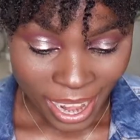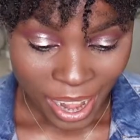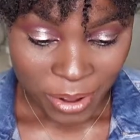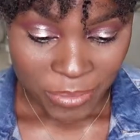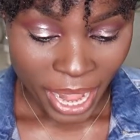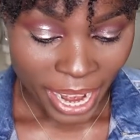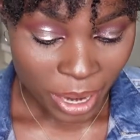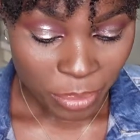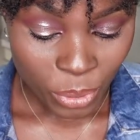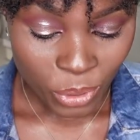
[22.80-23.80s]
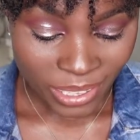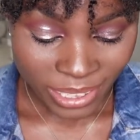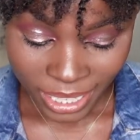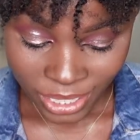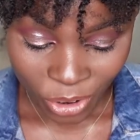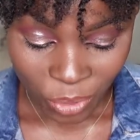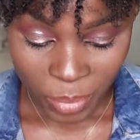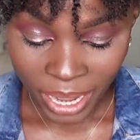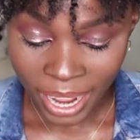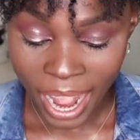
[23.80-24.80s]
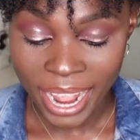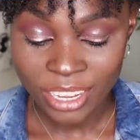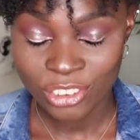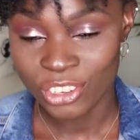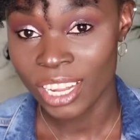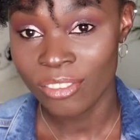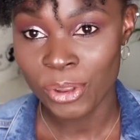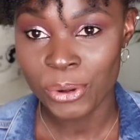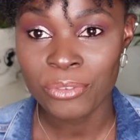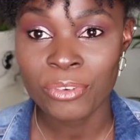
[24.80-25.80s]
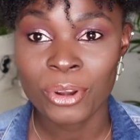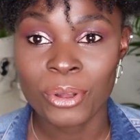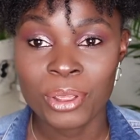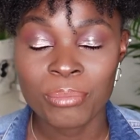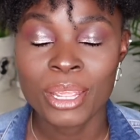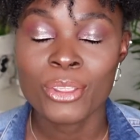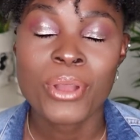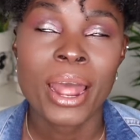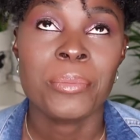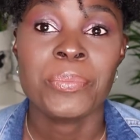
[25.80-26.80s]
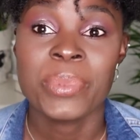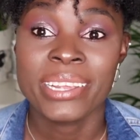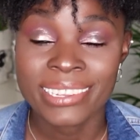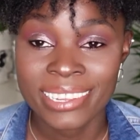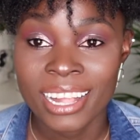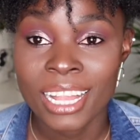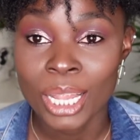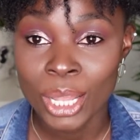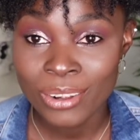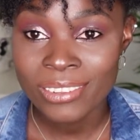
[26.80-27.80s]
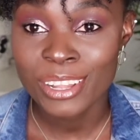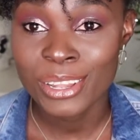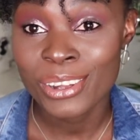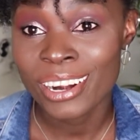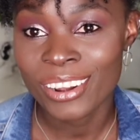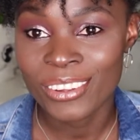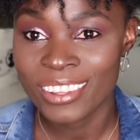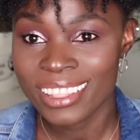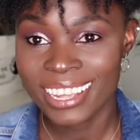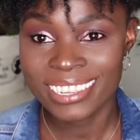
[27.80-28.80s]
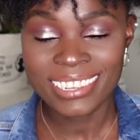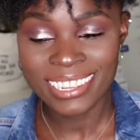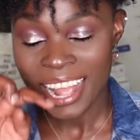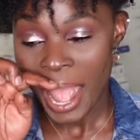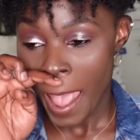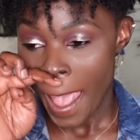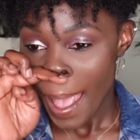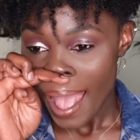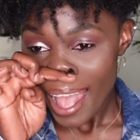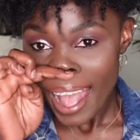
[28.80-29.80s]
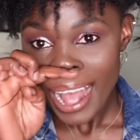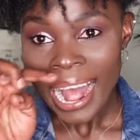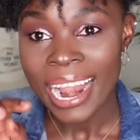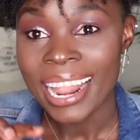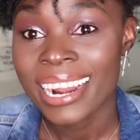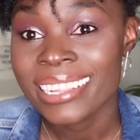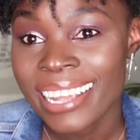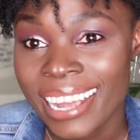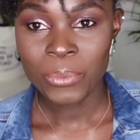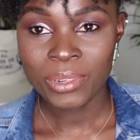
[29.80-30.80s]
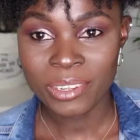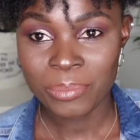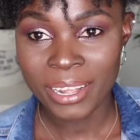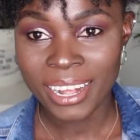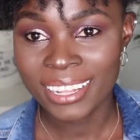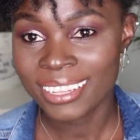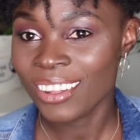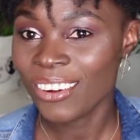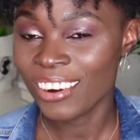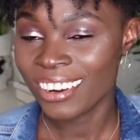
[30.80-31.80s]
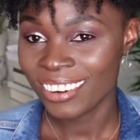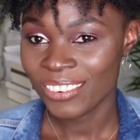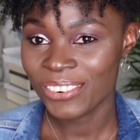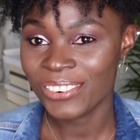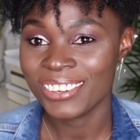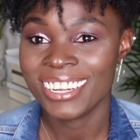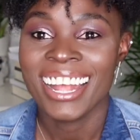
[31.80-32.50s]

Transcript: I had posted on my IG. If you're not following me, you are missing a lot of things. A lot of things. What's up, girl? Or who?